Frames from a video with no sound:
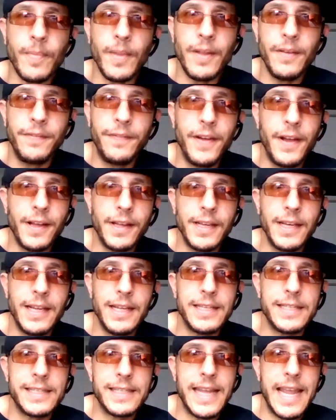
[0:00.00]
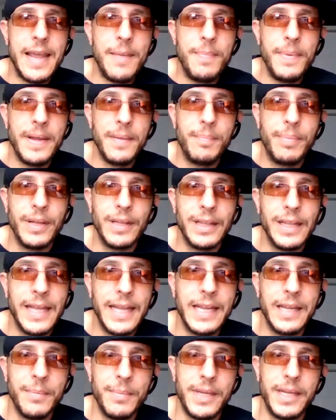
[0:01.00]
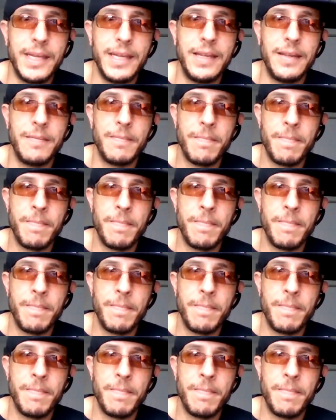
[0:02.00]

fucking escaping polygamy.